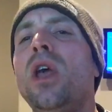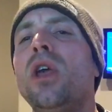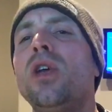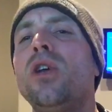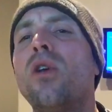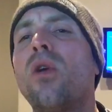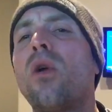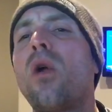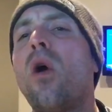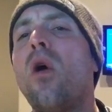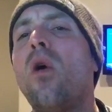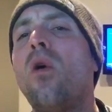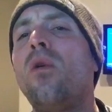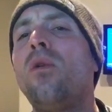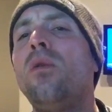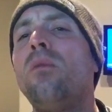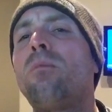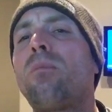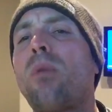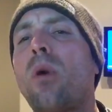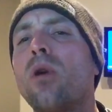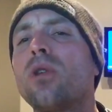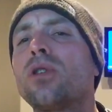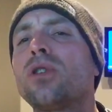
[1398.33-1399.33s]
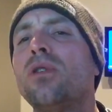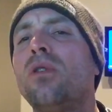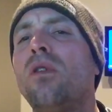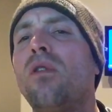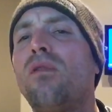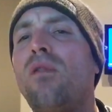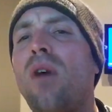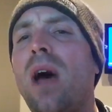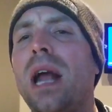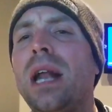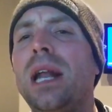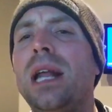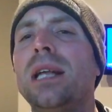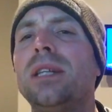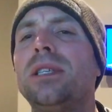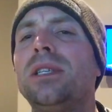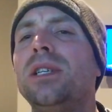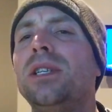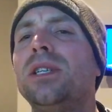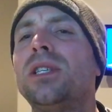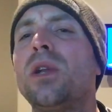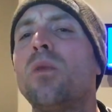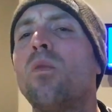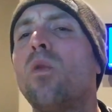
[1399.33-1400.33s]
your own personal
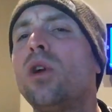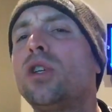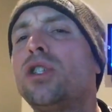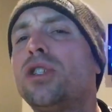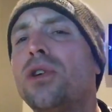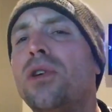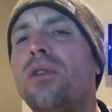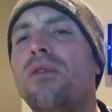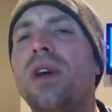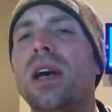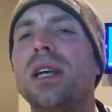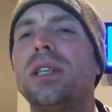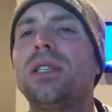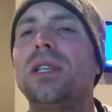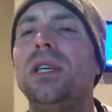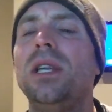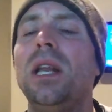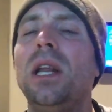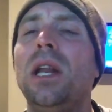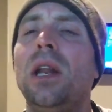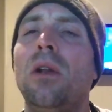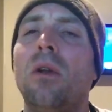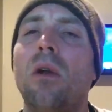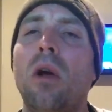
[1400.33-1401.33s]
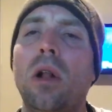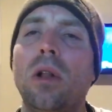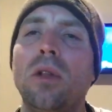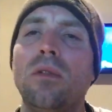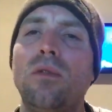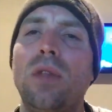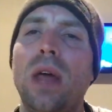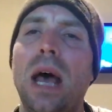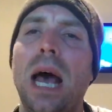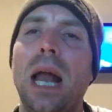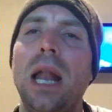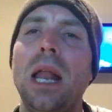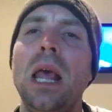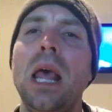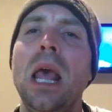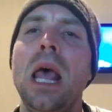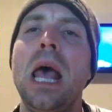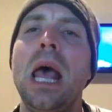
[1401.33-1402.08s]
finances and what you're investing in and all of that.